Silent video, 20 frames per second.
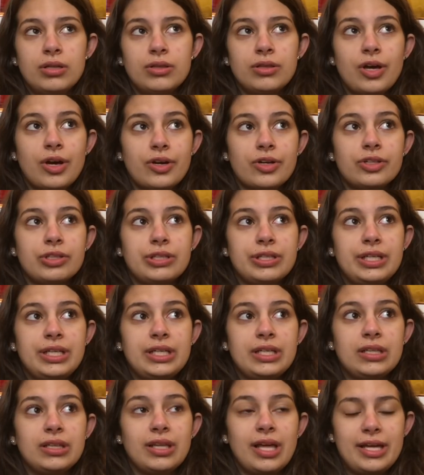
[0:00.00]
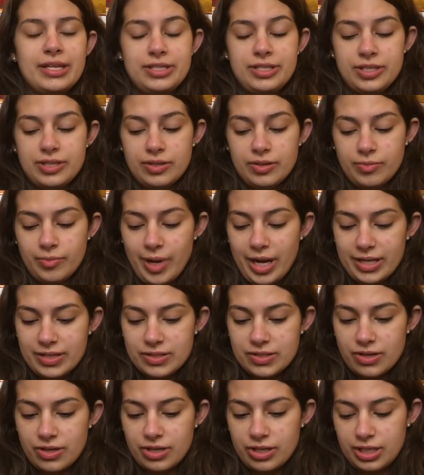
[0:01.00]
luckily led to my
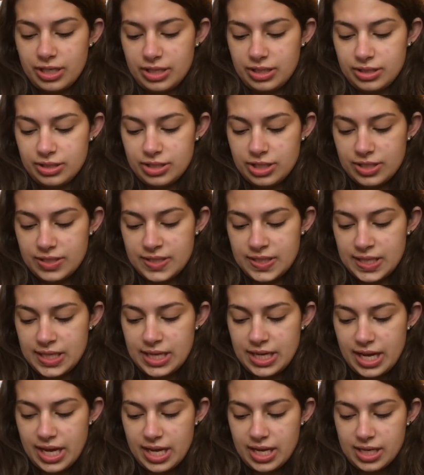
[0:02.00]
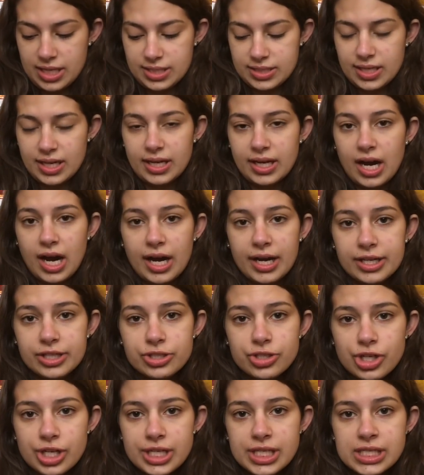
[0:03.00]
starting to see a
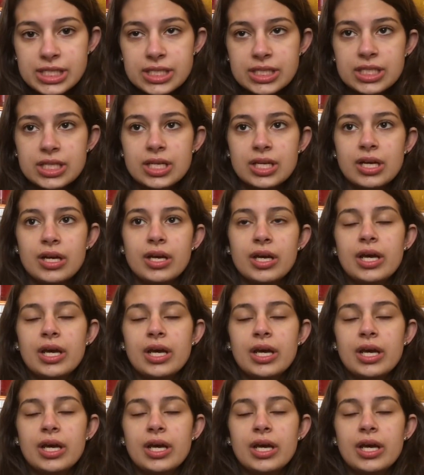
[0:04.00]
psychiatrist